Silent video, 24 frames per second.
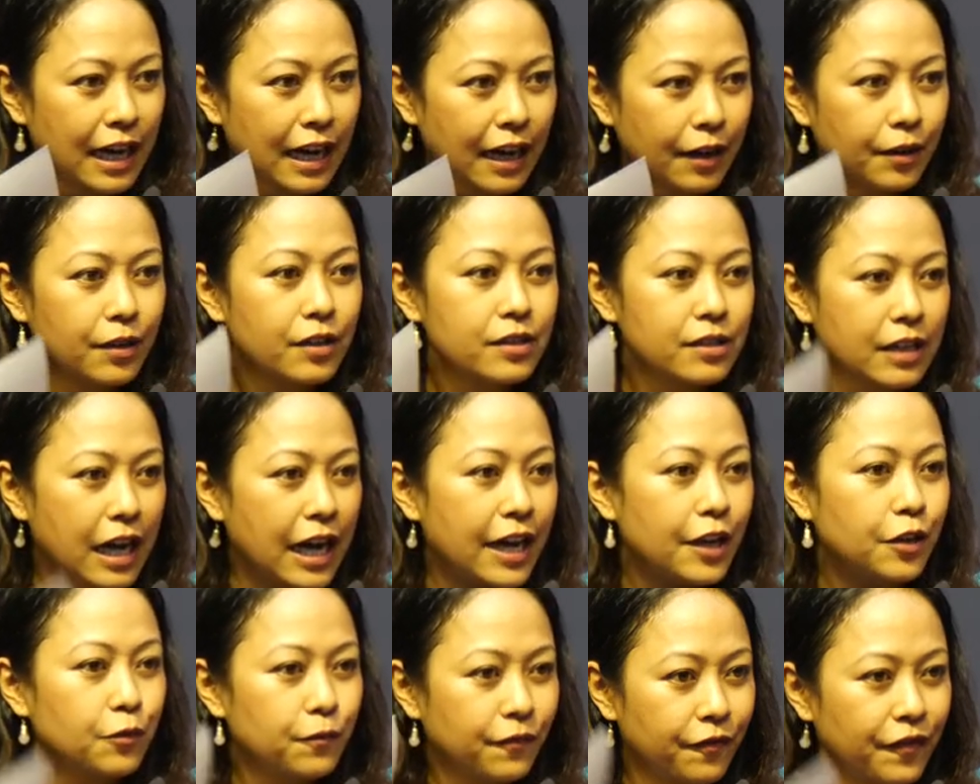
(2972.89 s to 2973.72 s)
because
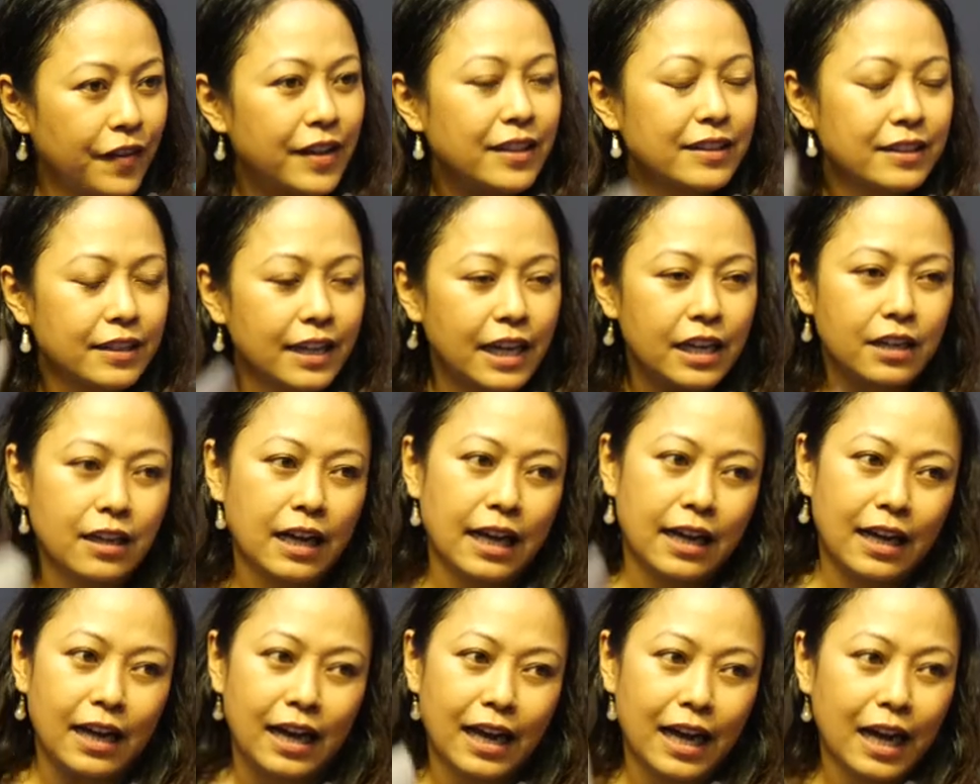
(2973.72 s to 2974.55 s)
it felt
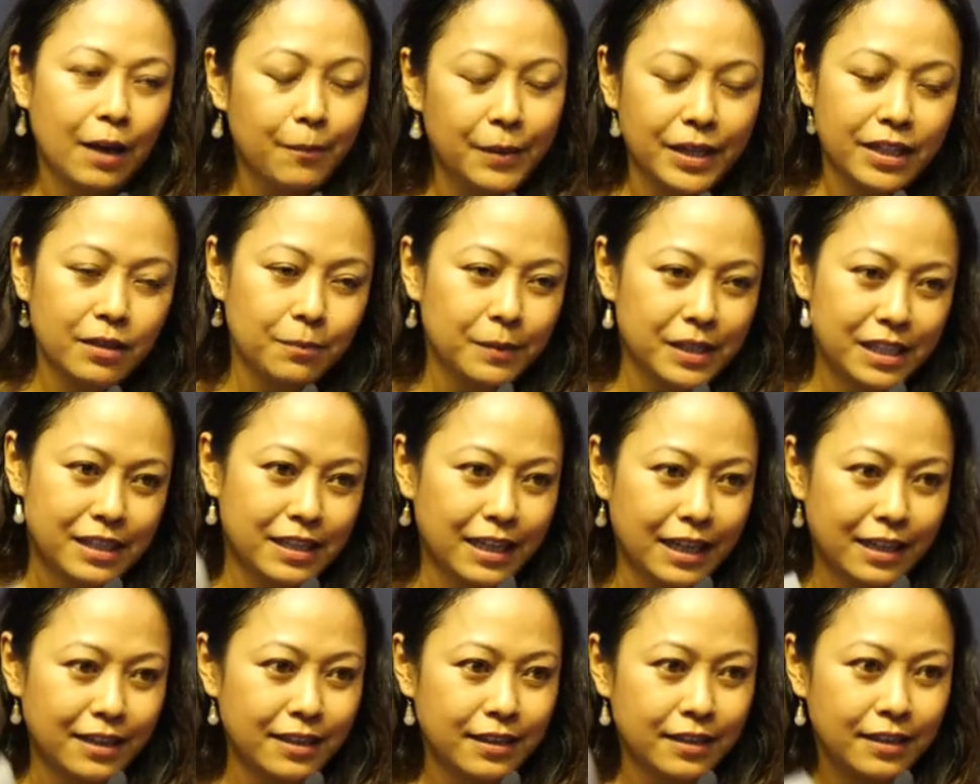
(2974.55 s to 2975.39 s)
like I made a
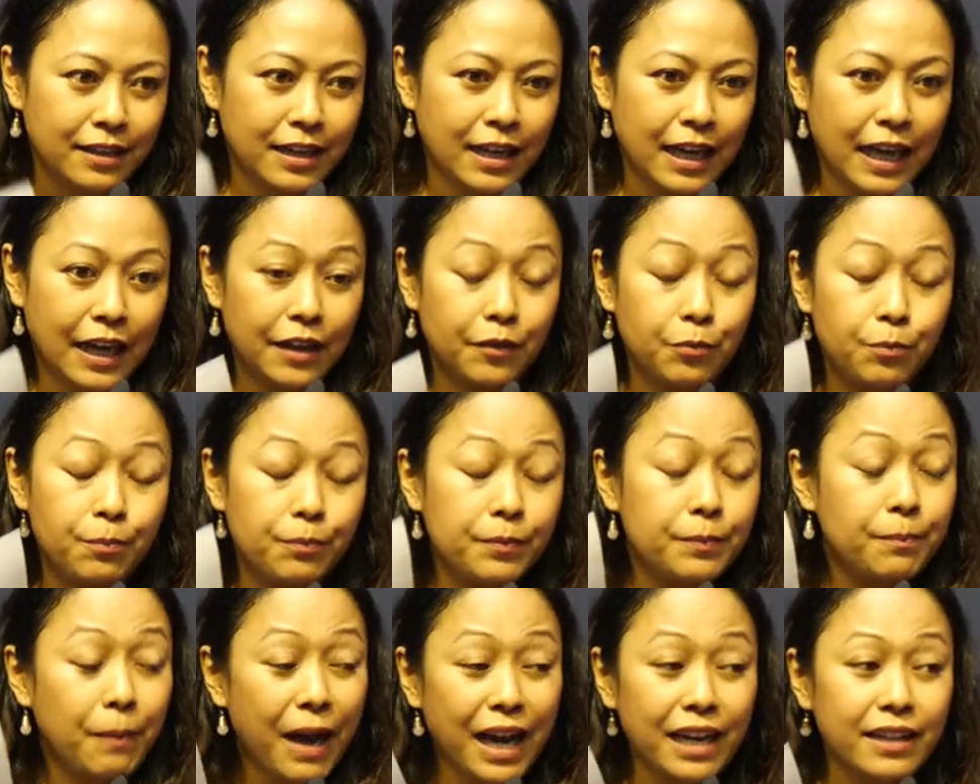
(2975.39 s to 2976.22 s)
mistake.
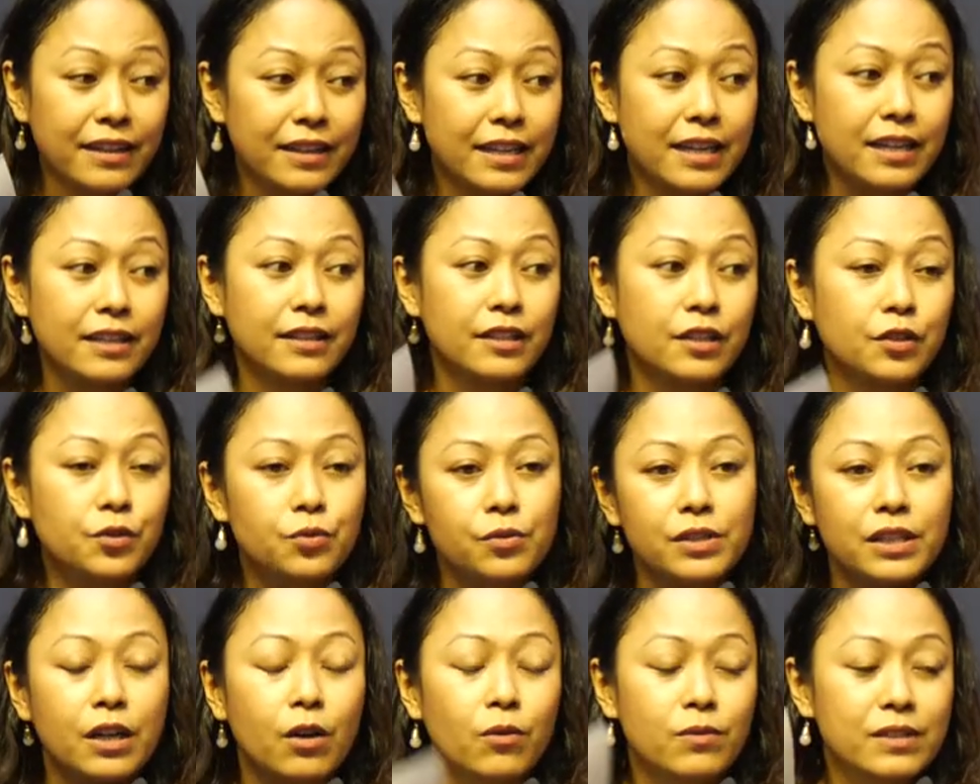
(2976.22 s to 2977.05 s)
And back then, in
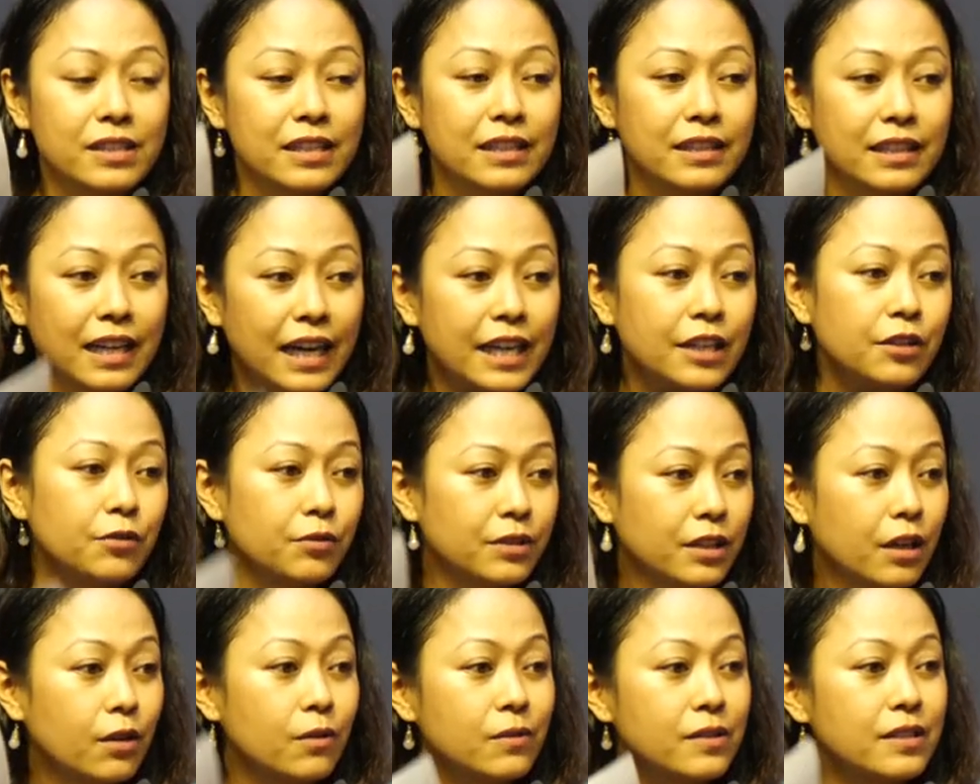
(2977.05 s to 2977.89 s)

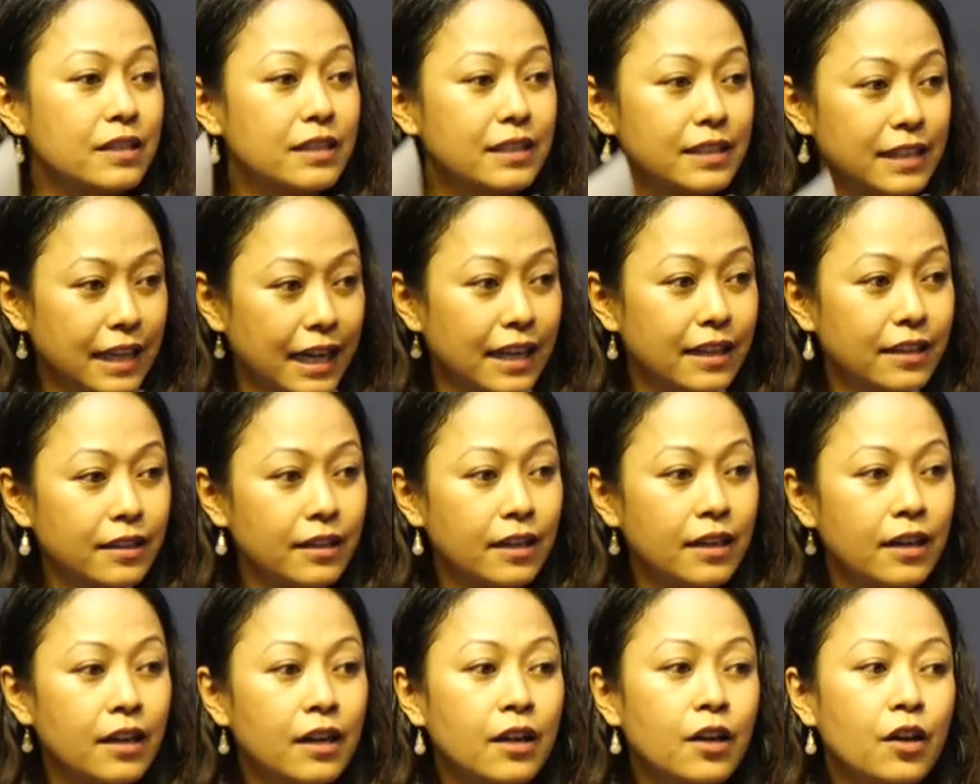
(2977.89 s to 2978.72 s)
2009-2010,